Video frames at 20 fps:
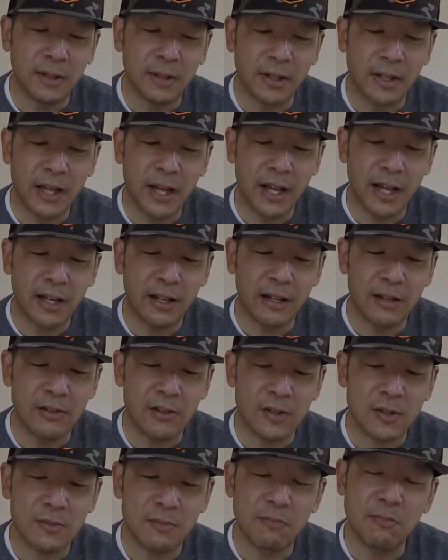that and
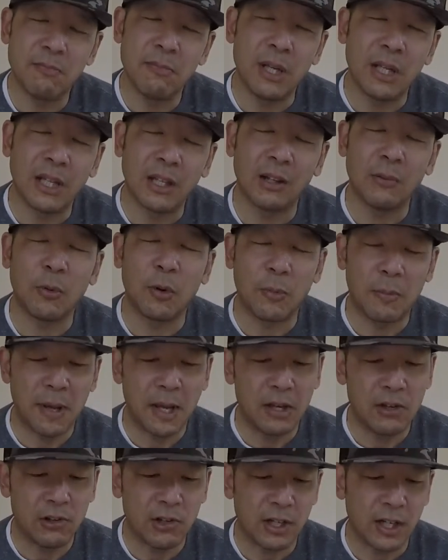just be a little more
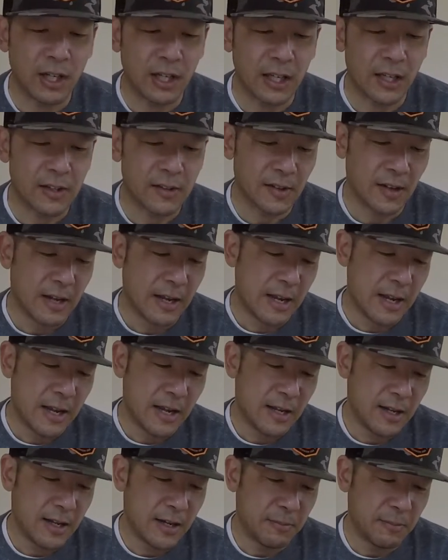patient, I guess.
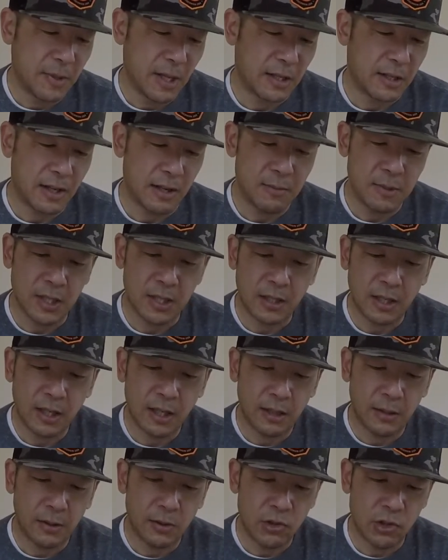It comes in
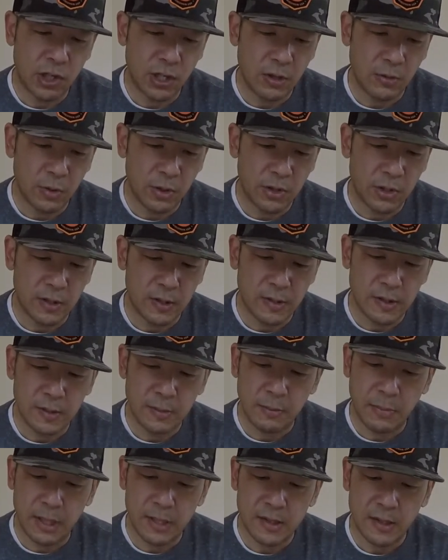Killer G, which
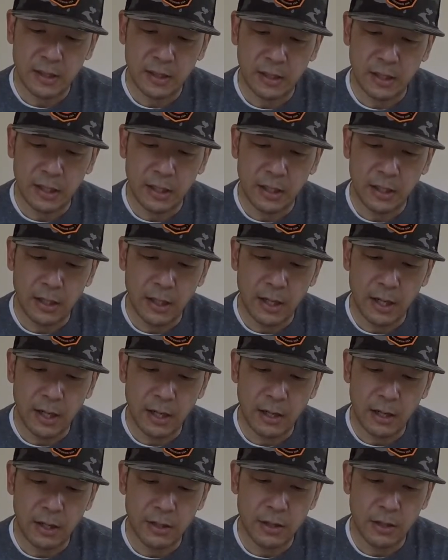is basically
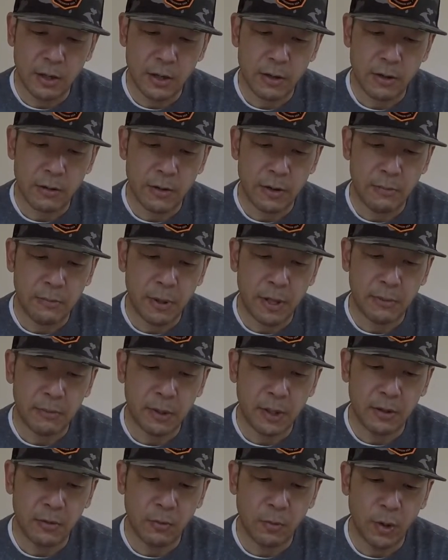a dark green
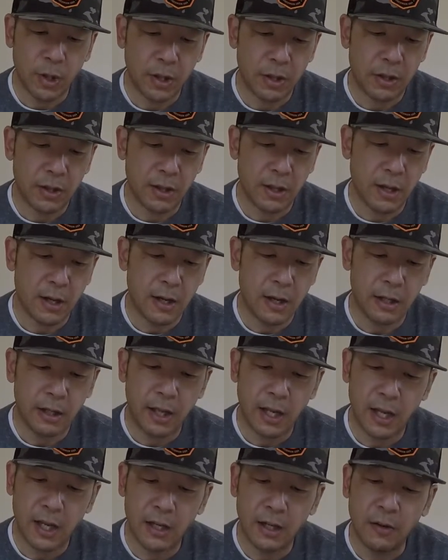pumpkin with
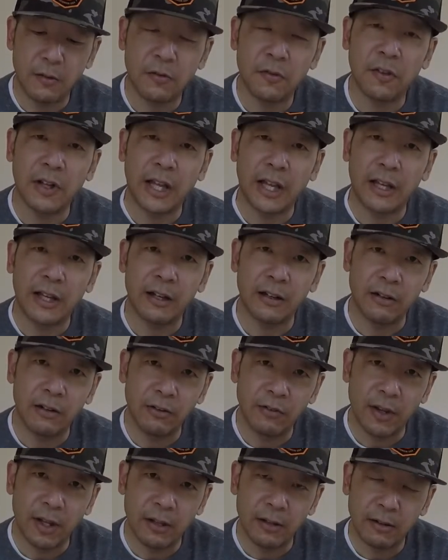candy flake. I don't
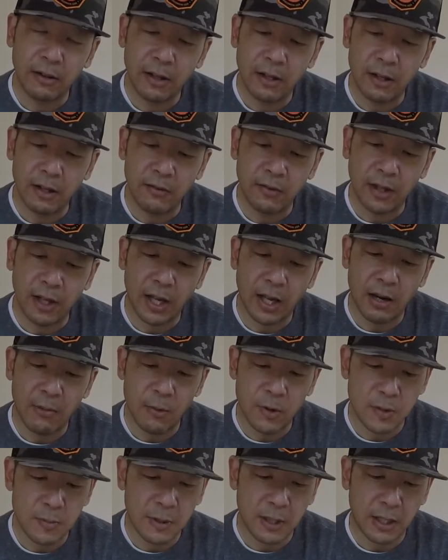know if the
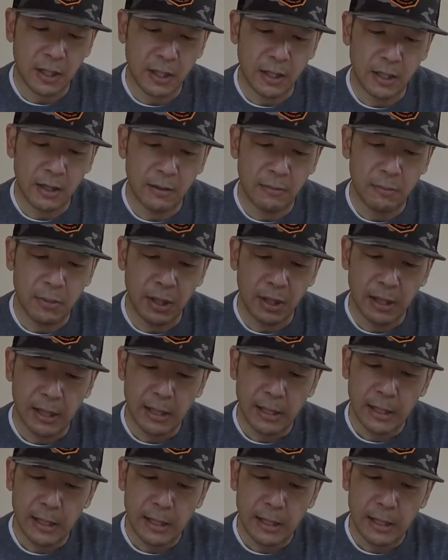camera's picking it up, but